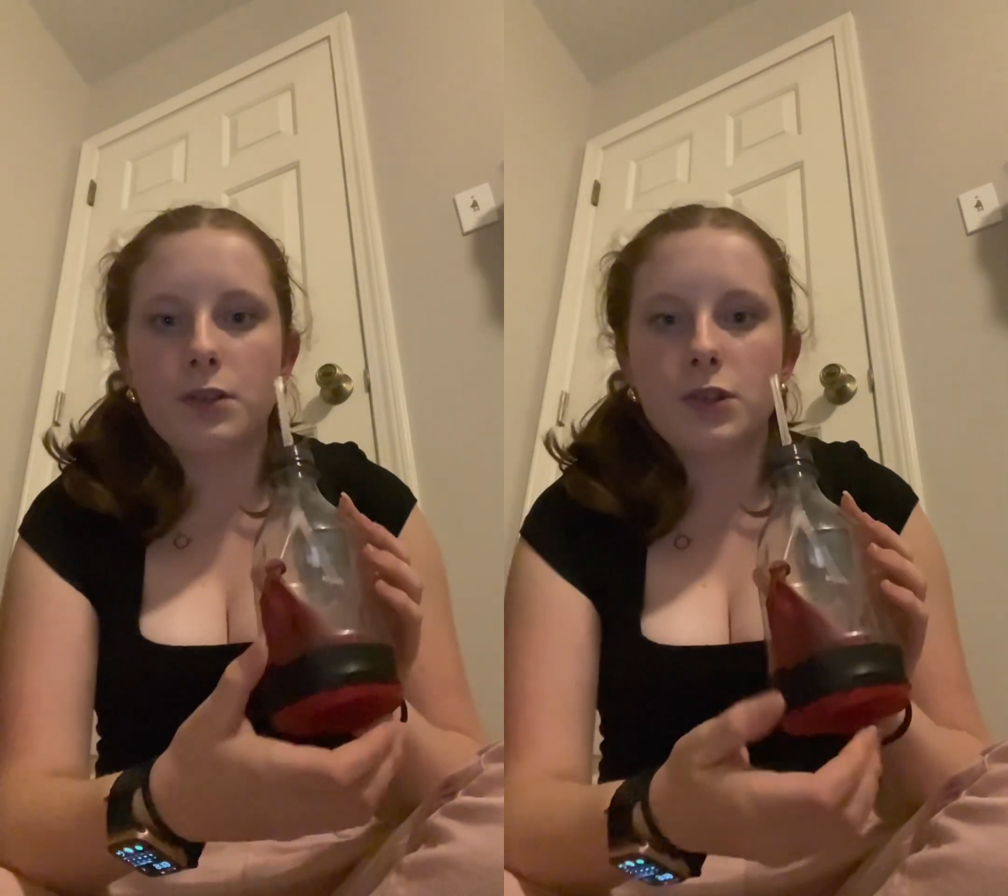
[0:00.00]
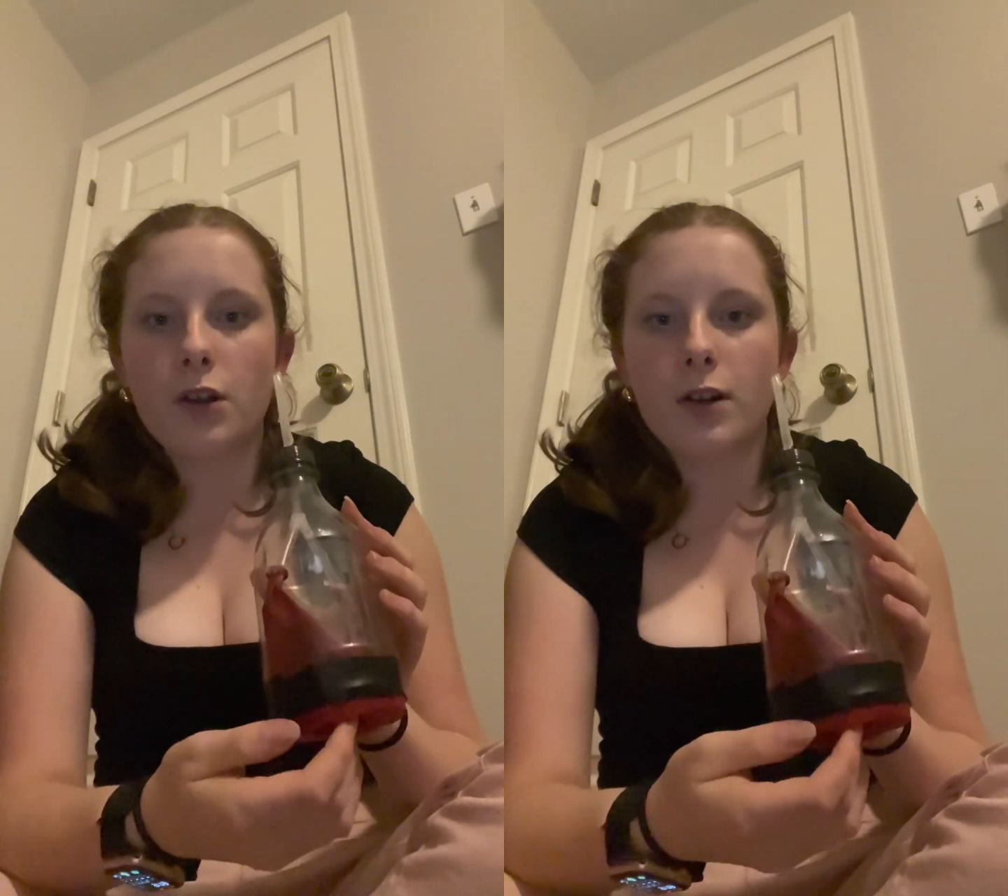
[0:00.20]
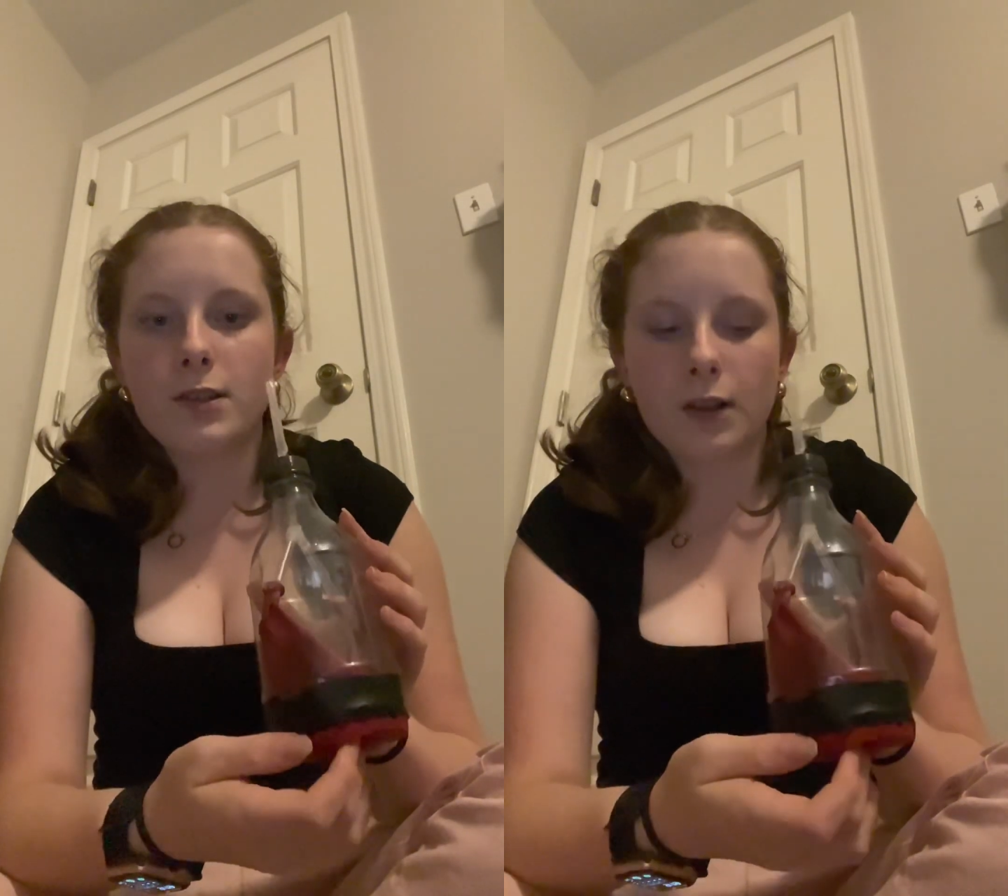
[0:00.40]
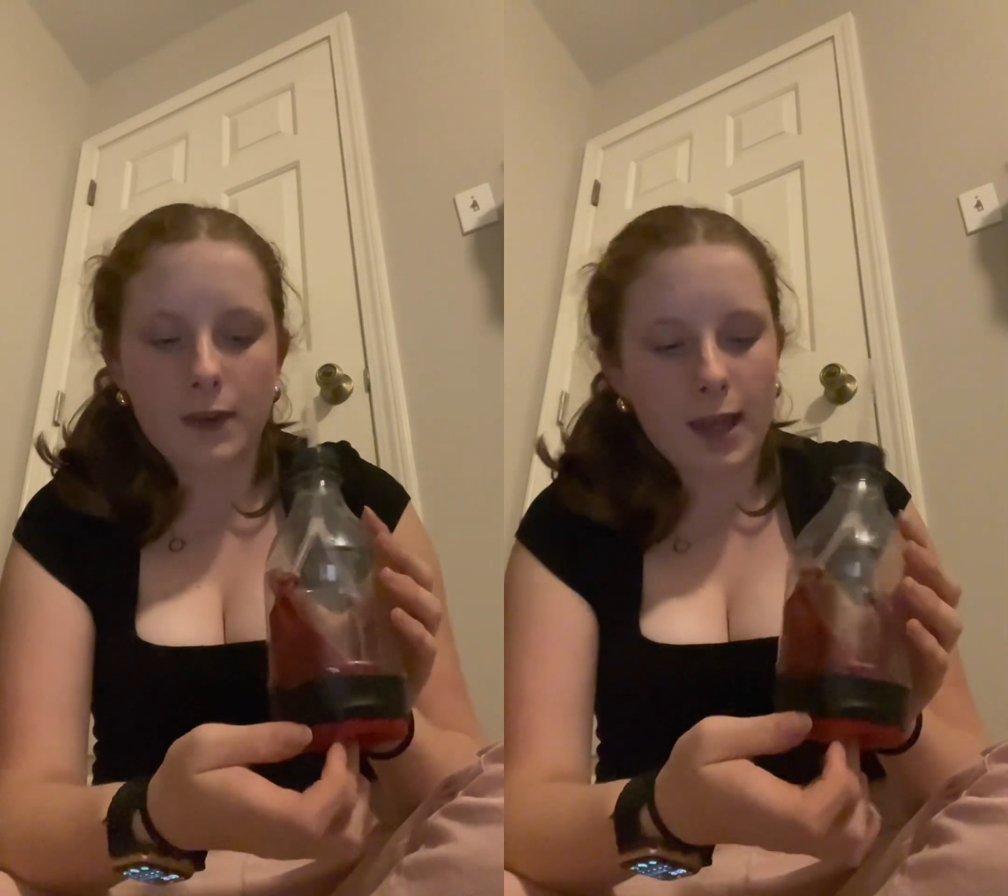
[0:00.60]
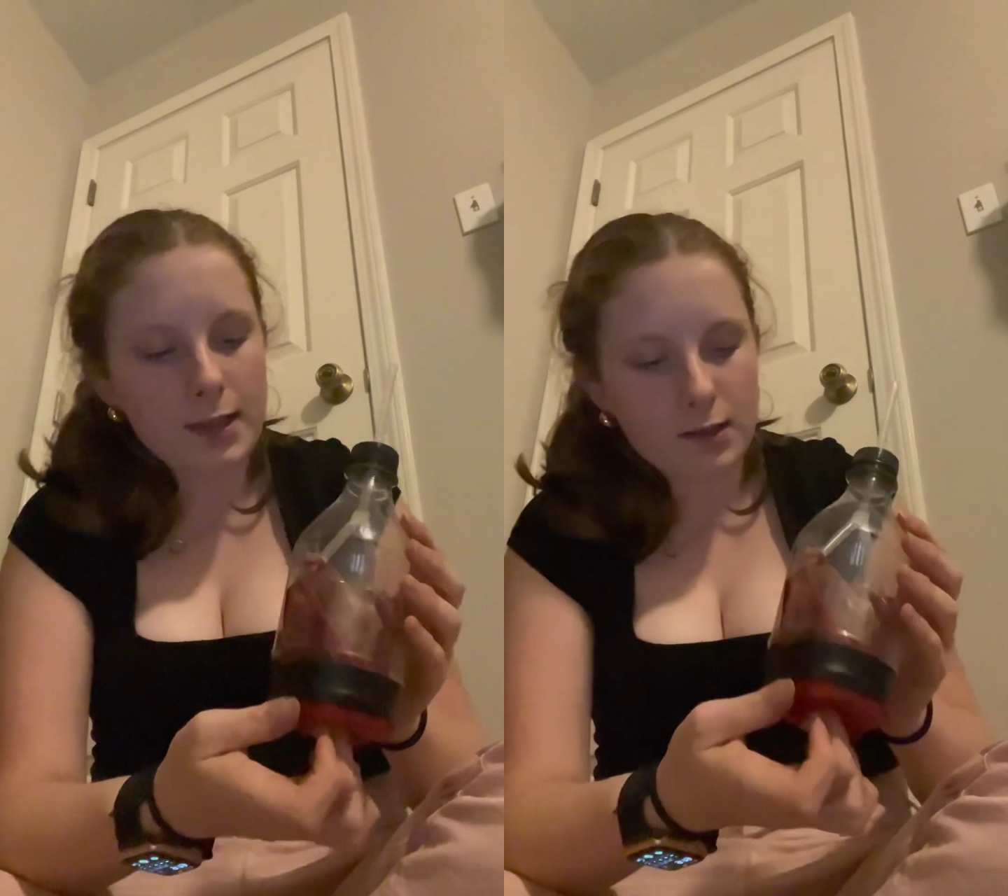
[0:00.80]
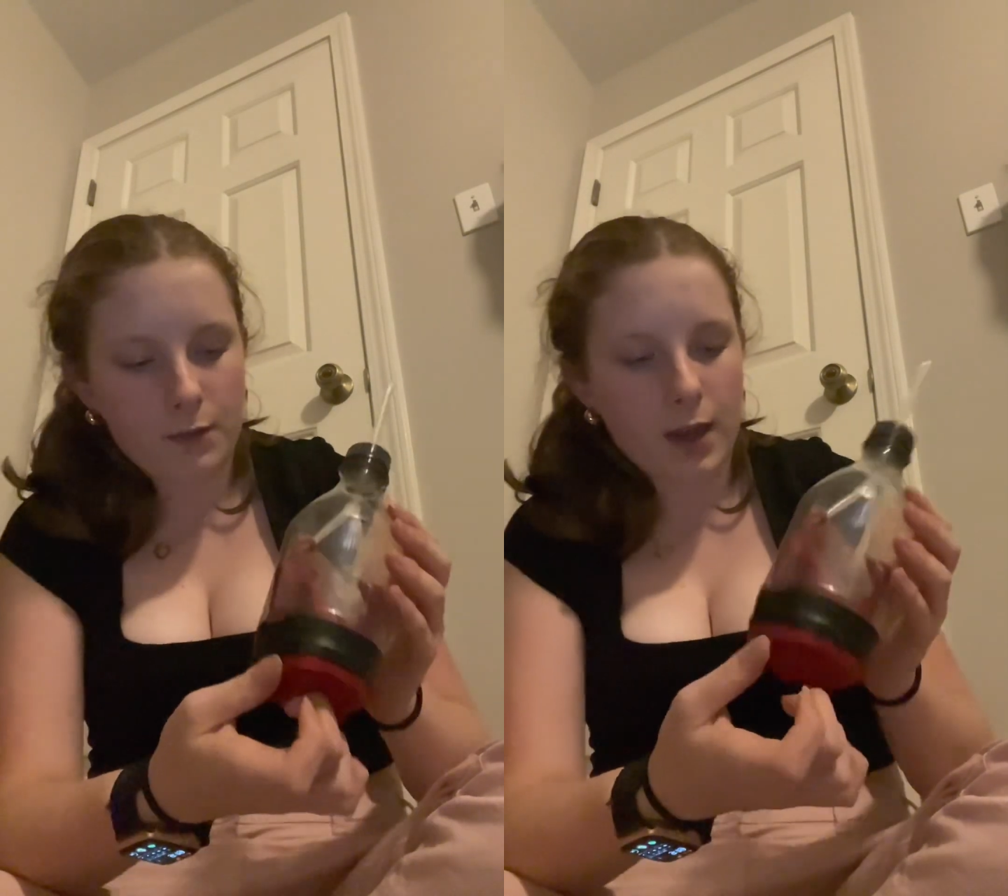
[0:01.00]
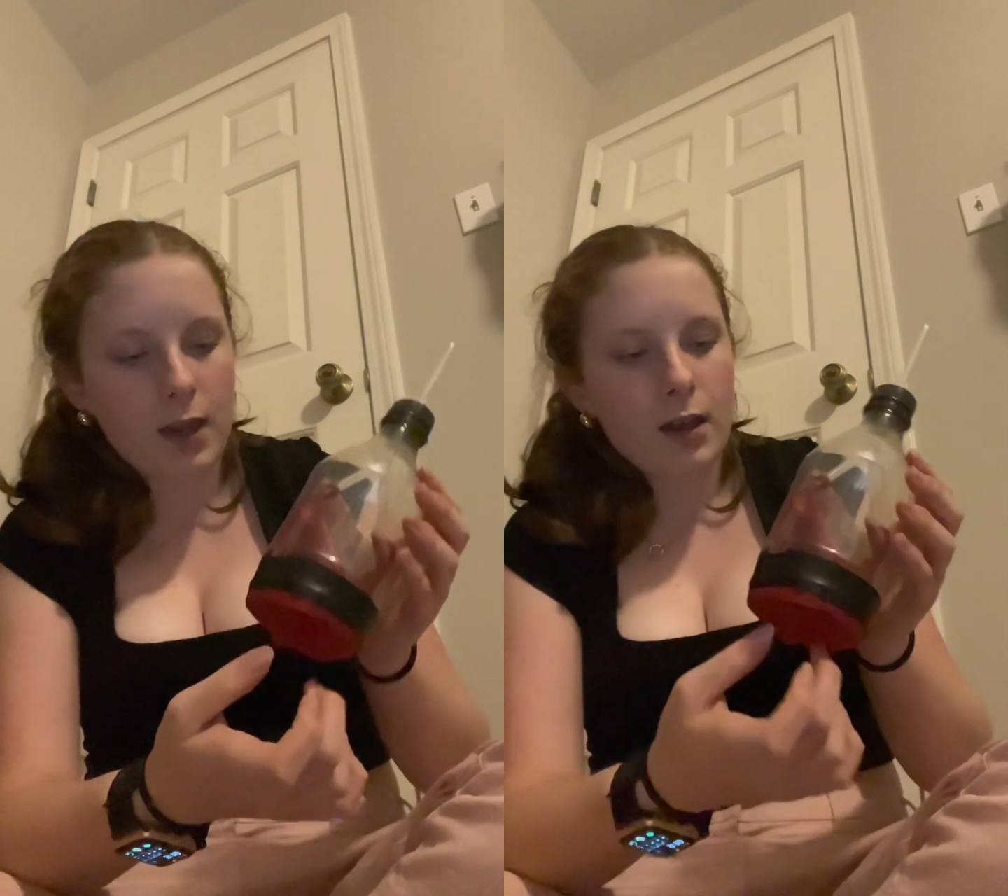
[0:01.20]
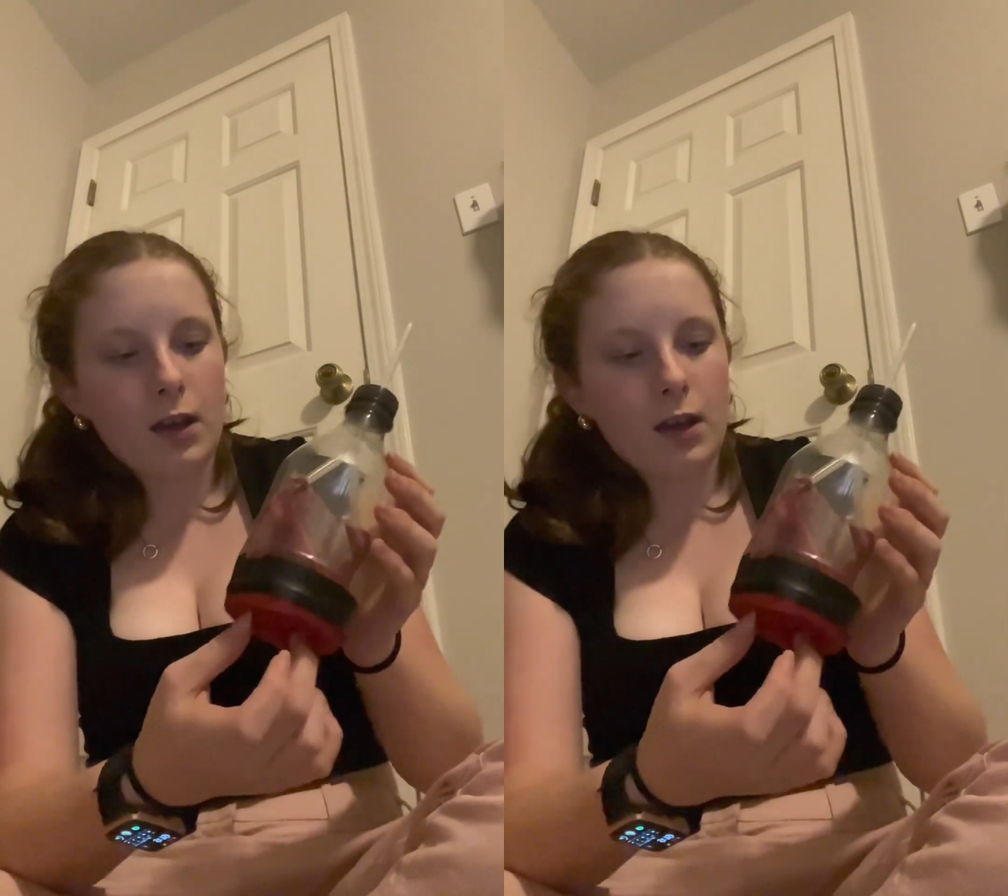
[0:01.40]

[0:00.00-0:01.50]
straws on the ends of it